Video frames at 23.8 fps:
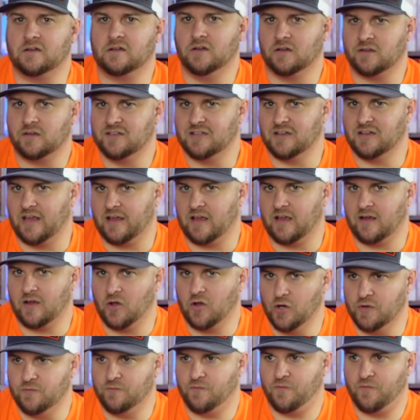looks like a
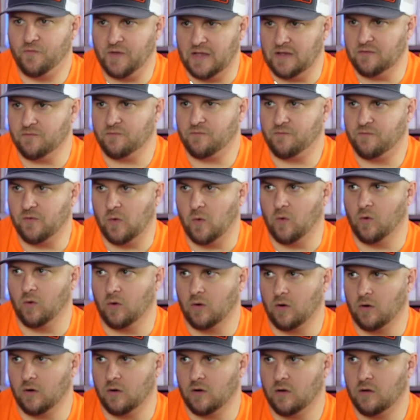good fit
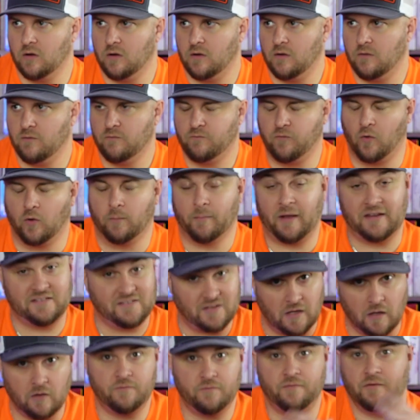for
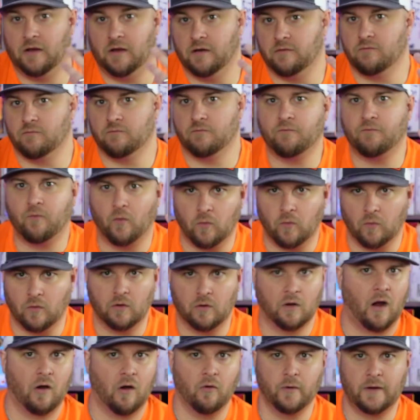myself and for
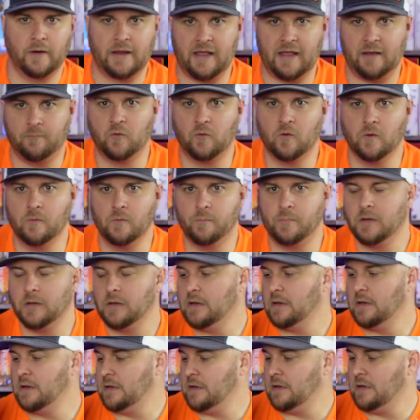our game group.
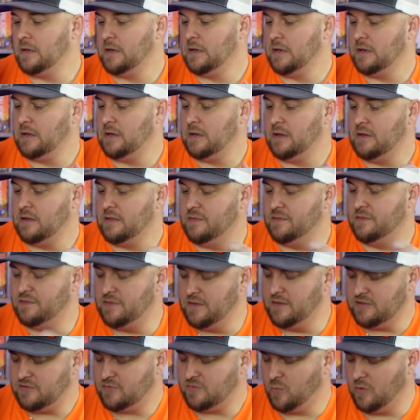
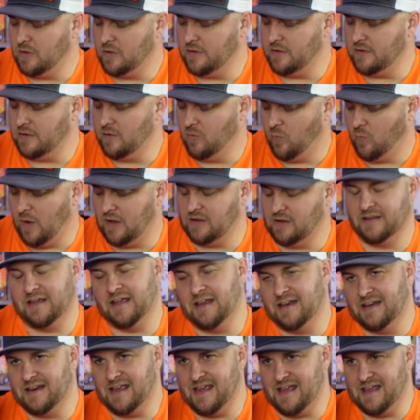This one, while
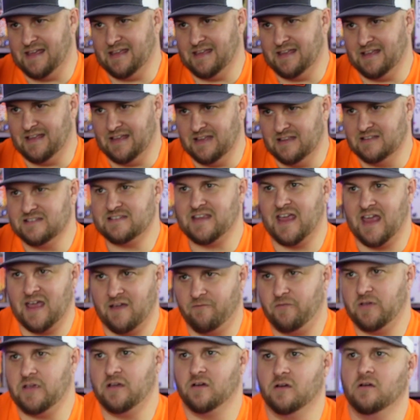it is
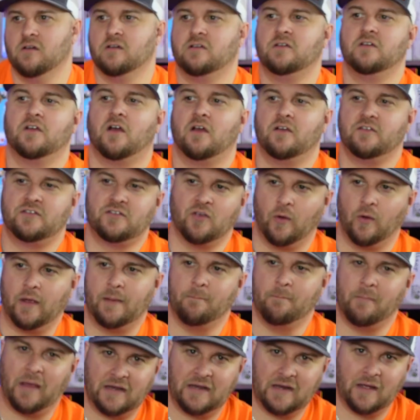heavier, so it
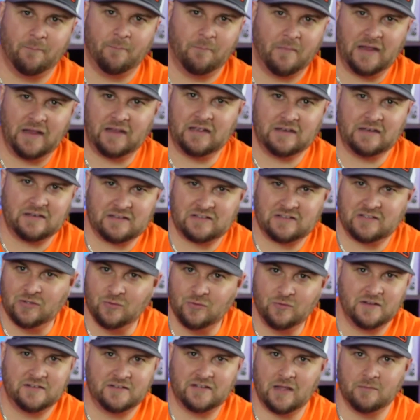may not make it to
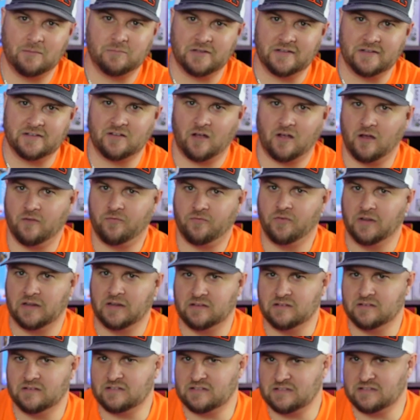the table as
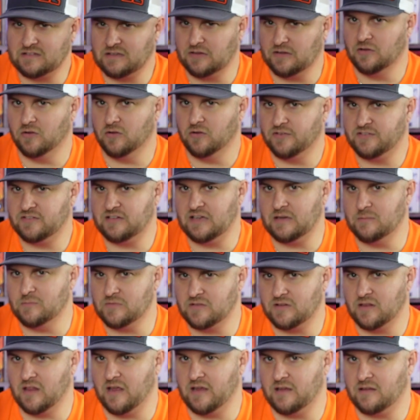often, still
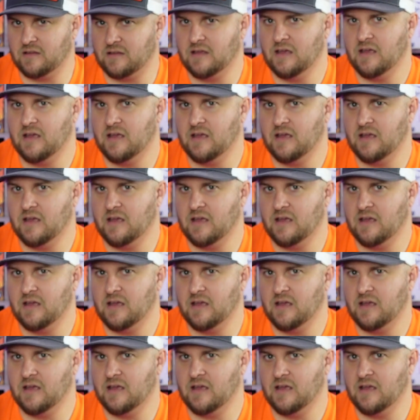seems like